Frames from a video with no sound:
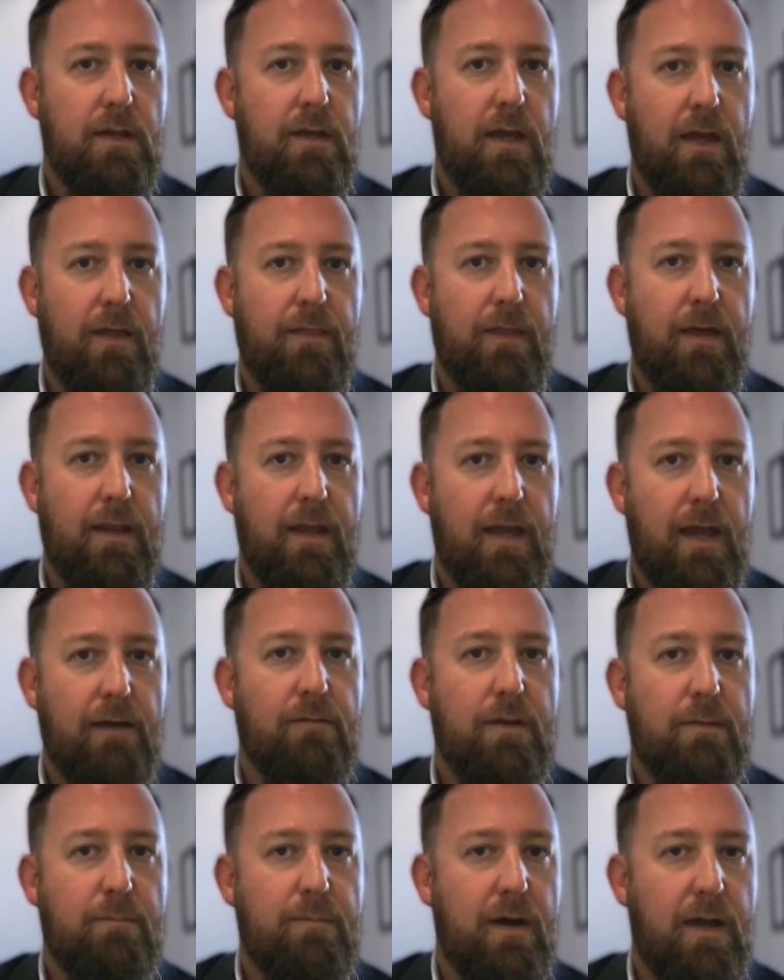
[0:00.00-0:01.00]
And that
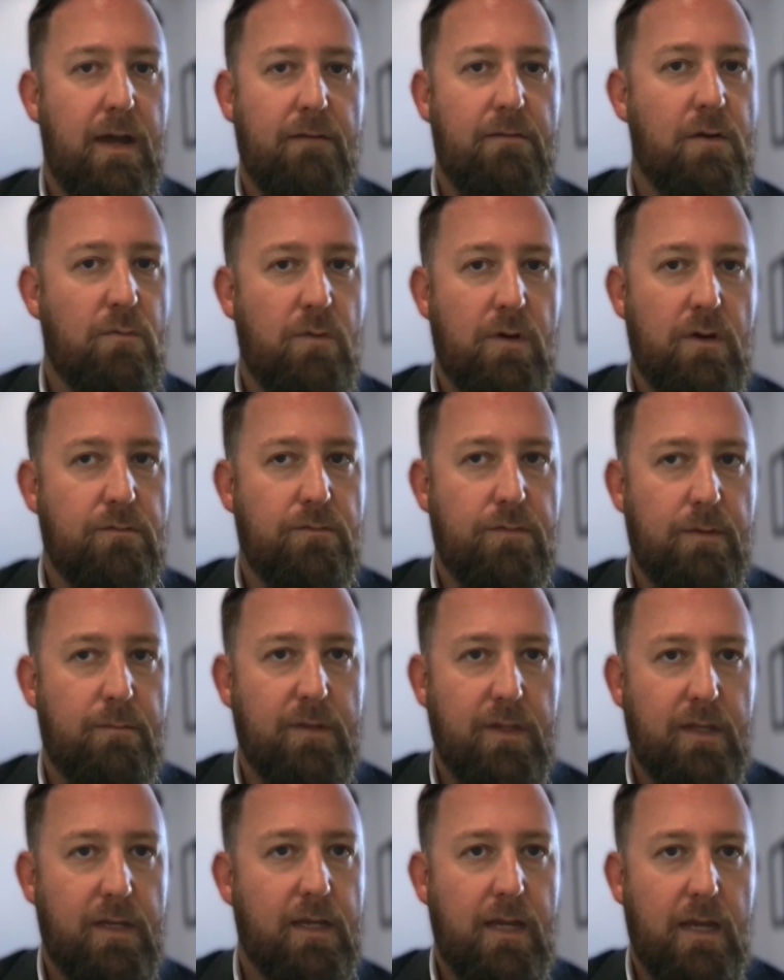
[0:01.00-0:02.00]
everyone from
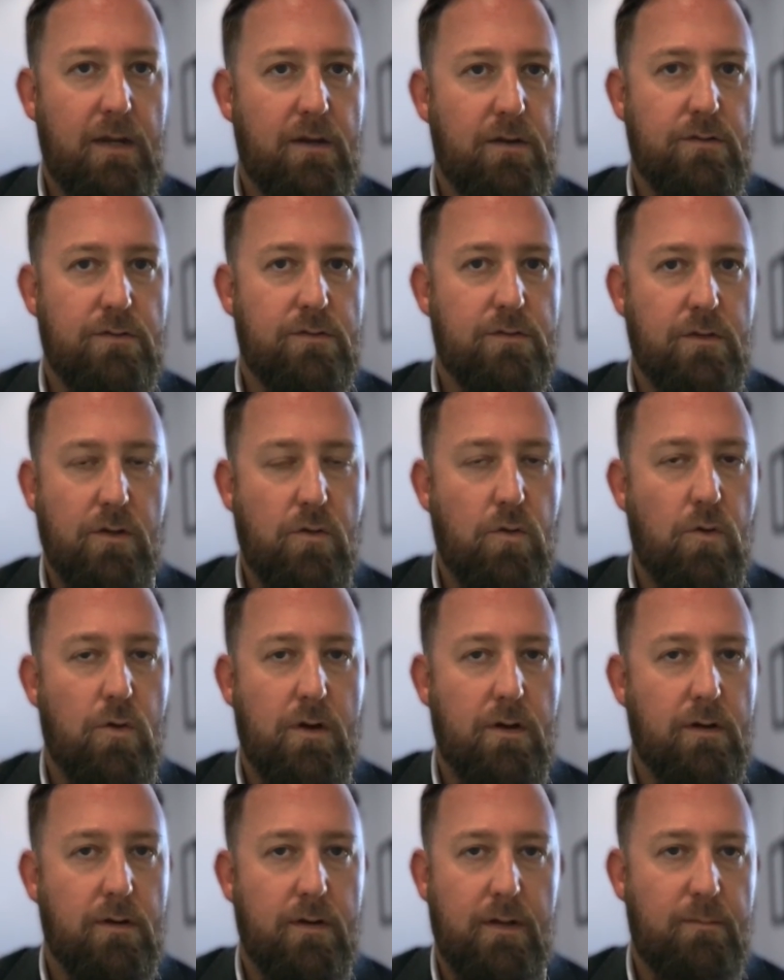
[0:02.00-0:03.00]
litigators to
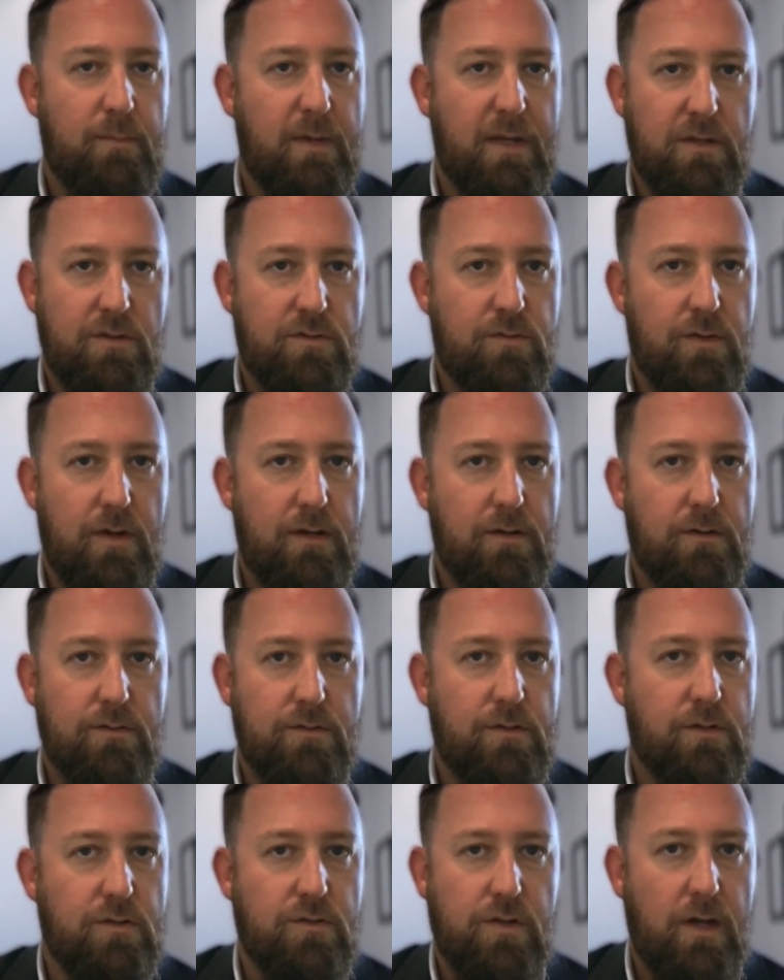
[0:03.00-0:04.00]
court administrators
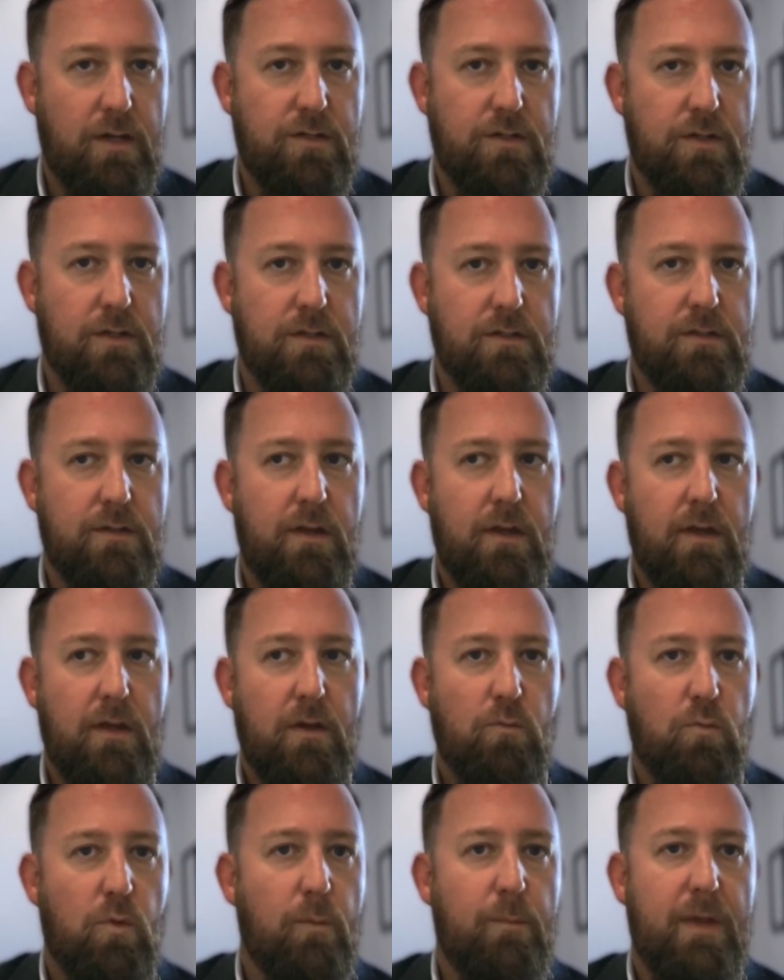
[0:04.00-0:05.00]
to judges
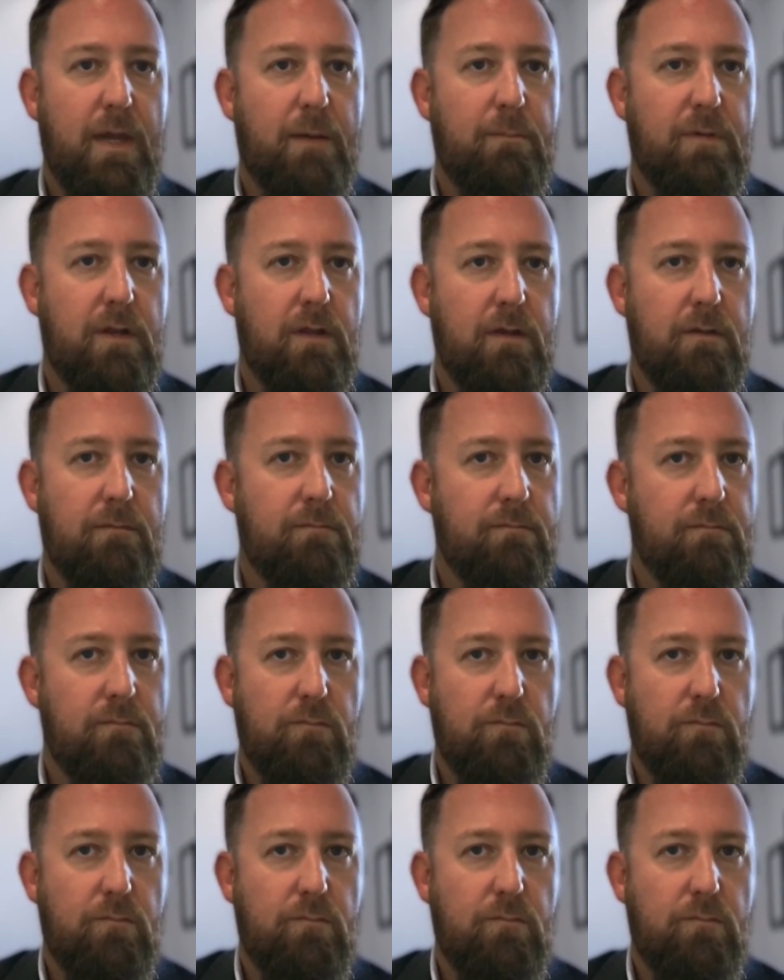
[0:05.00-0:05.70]
will be able to,